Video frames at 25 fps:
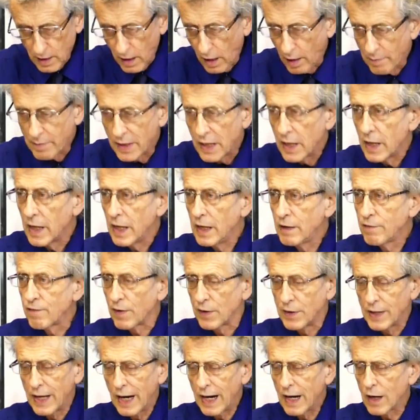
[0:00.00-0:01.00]
I mean,
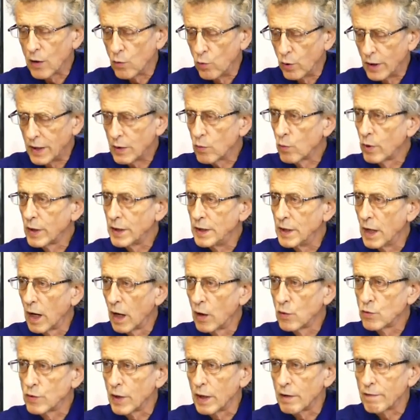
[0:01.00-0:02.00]
even now we
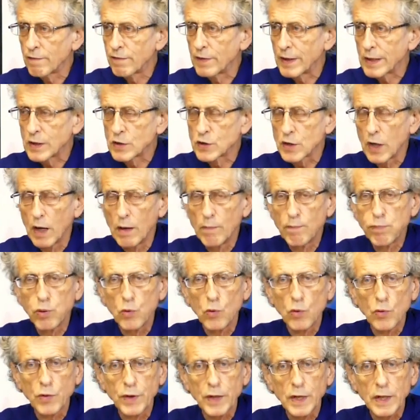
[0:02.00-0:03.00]
know that, for
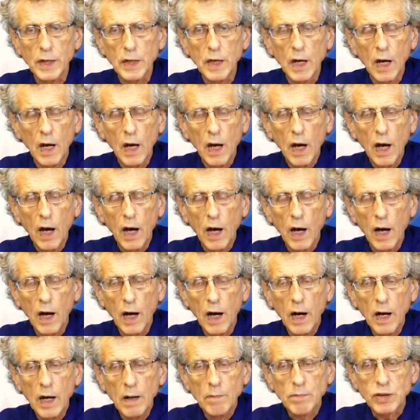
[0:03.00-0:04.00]
example, the
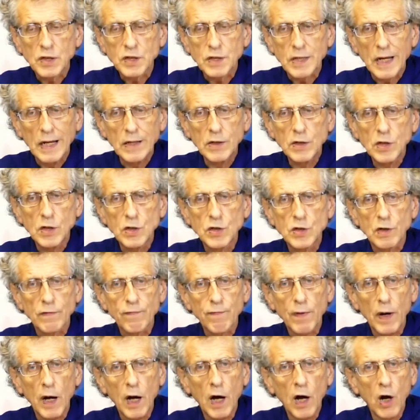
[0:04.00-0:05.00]
percentage
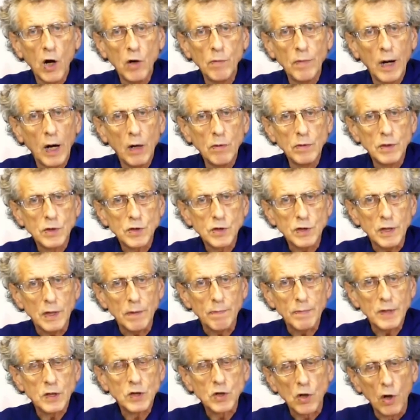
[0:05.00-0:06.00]
of home
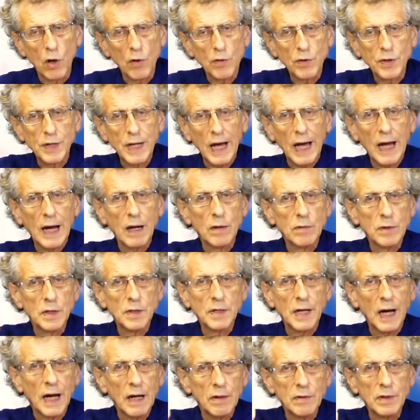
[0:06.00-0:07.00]
ownership has gone down and
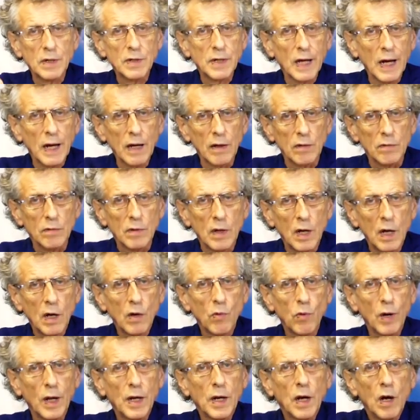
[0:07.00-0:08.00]
down and down.
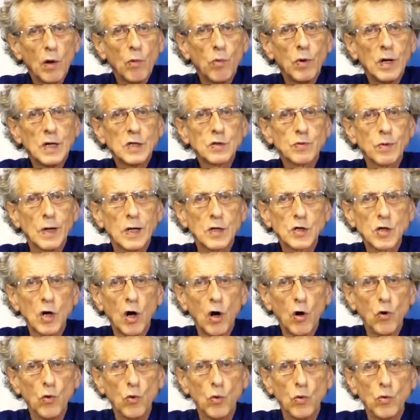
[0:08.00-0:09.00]
Whereas we're
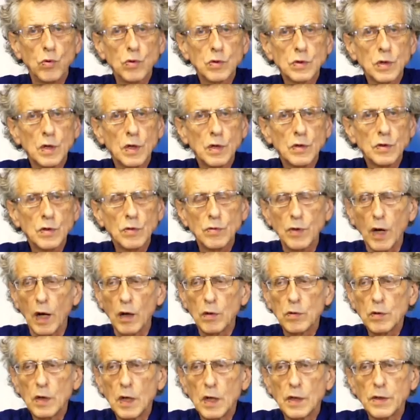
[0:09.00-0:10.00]
told, you
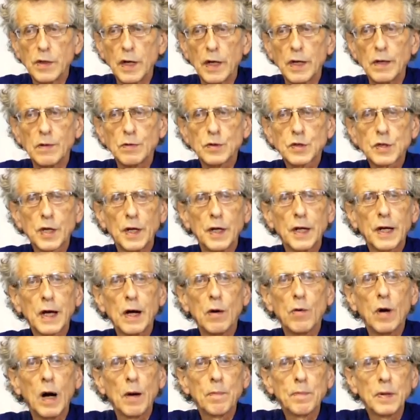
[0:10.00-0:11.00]
know, that it was going to
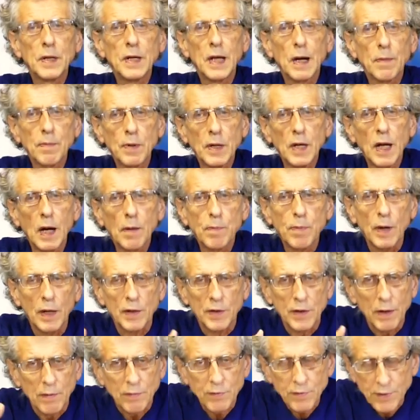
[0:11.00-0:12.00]
go up and up and up
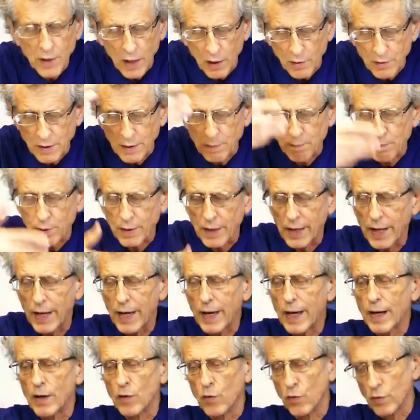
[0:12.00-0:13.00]
under Tony
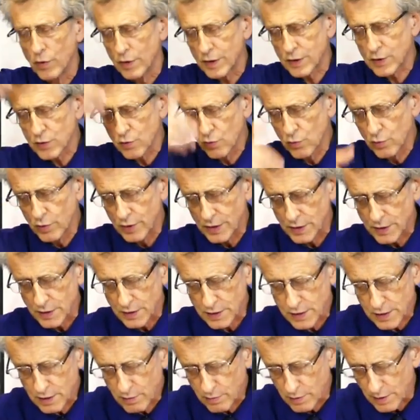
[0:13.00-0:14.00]
Blair or the Tories and
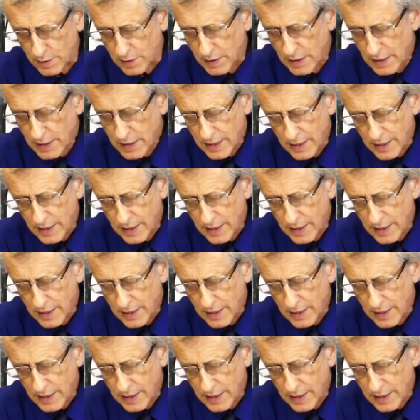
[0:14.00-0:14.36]
so on.